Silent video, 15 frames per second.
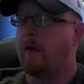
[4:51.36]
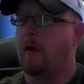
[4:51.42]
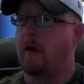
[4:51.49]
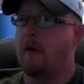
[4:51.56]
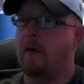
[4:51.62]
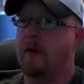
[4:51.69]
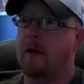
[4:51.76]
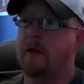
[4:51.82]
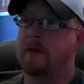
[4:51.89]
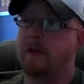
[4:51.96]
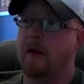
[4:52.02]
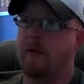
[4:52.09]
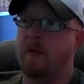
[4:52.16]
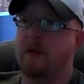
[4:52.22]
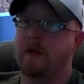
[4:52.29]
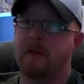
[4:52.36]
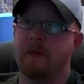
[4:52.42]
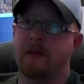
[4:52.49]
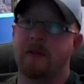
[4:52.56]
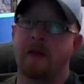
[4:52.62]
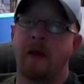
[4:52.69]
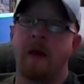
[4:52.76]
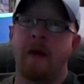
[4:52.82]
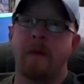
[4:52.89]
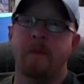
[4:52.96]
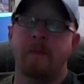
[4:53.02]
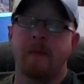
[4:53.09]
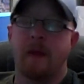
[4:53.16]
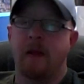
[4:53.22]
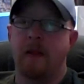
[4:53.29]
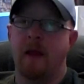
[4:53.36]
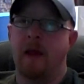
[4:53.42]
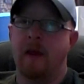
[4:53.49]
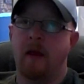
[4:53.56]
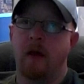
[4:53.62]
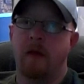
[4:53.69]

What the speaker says: there. I think it's going to be just like